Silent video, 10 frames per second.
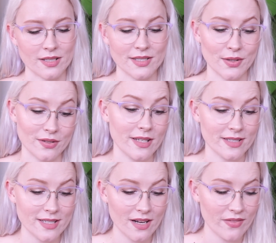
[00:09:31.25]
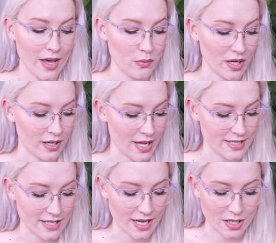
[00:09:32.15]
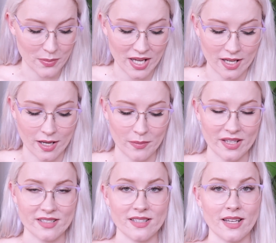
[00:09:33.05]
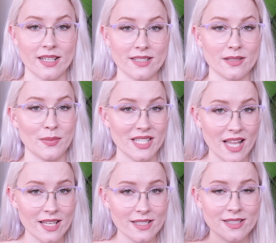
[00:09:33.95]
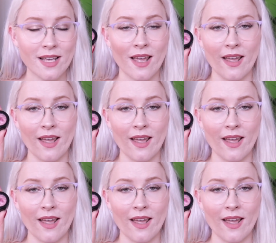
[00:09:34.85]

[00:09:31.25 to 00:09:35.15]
So instead of that one, I did end up picking up this NYX Metallix,